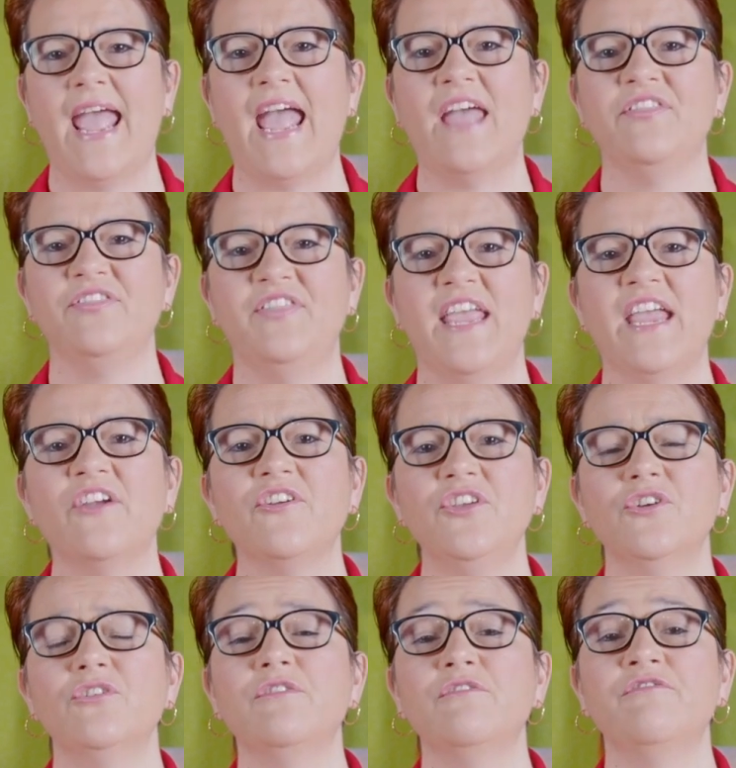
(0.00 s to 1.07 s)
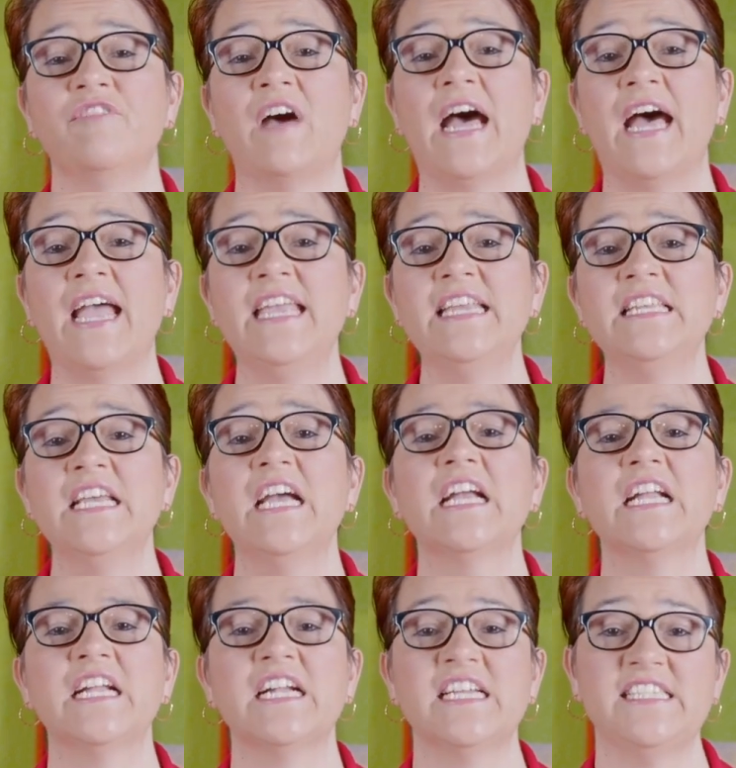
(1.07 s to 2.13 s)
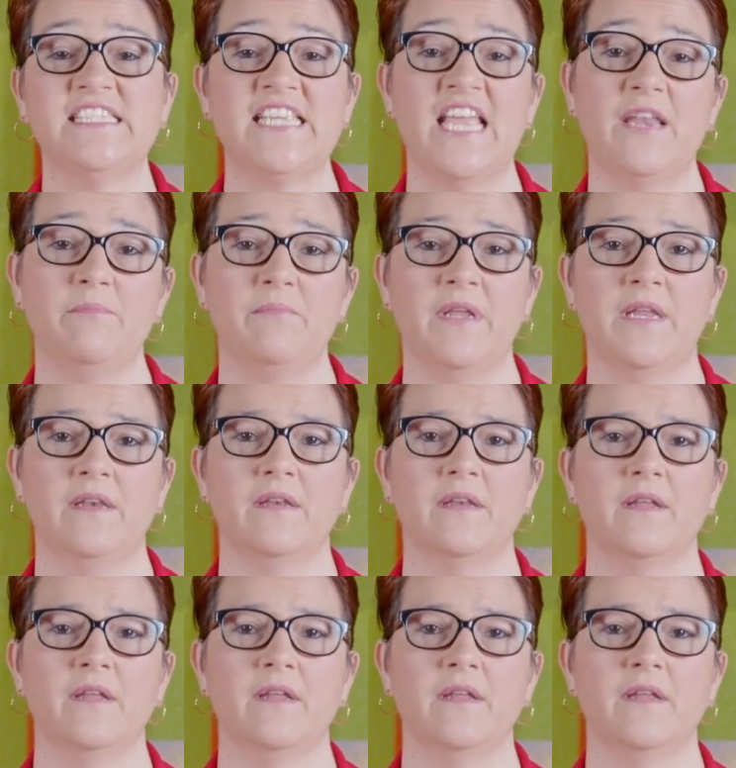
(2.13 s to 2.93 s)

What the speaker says: and there you'll find contentment.